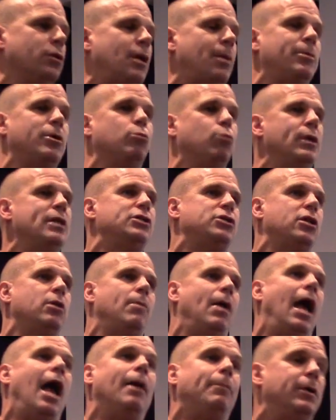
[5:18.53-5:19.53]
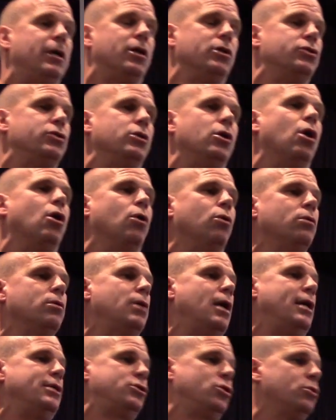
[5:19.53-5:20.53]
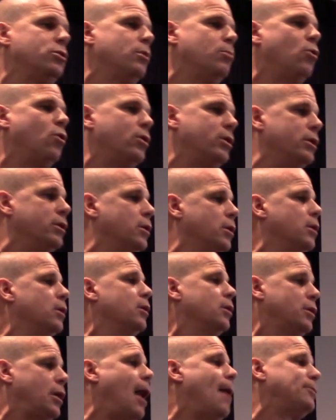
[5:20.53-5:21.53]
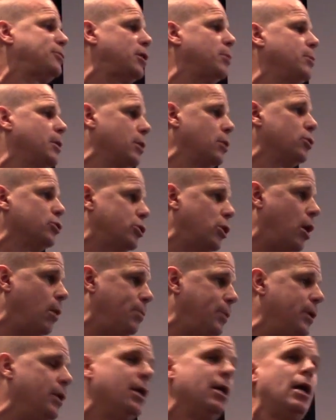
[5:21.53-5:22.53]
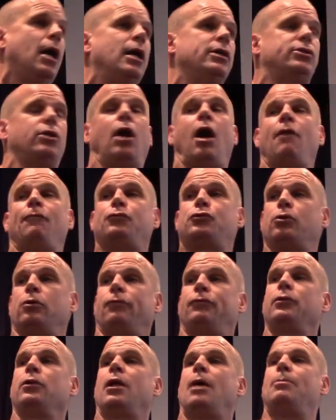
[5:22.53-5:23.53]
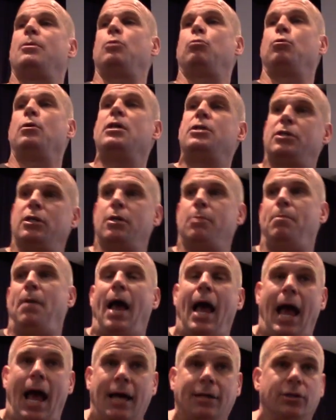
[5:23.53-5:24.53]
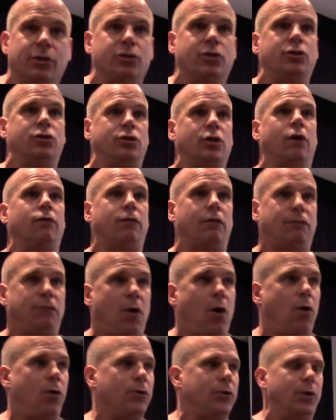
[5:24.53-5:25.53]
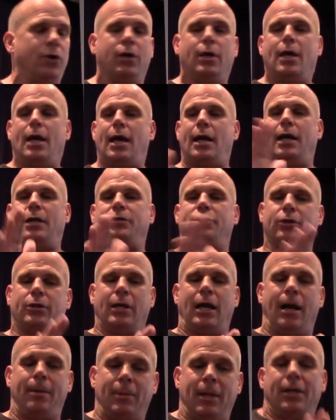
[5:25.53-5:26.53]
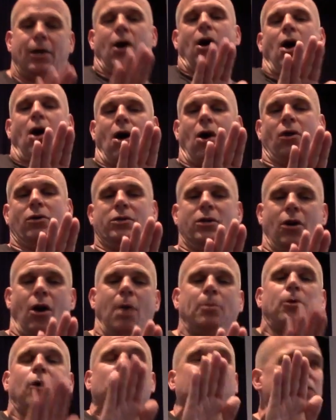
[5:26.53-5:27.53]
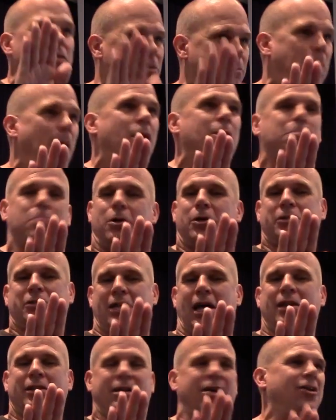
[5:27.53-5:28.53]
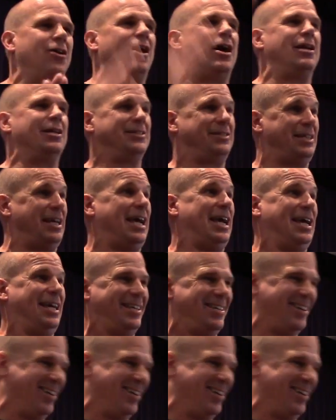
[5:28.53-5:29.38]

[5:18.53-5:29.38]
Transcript: will let me reach in the bag, because, you know, at 2 in the morning, cops can be a little jumpy. I said, officer, if you let me reach in the bag, there's a silver folder. And I took it out. I'm like, oh, you know, I'm going to Spartanburg, South Carolina. See,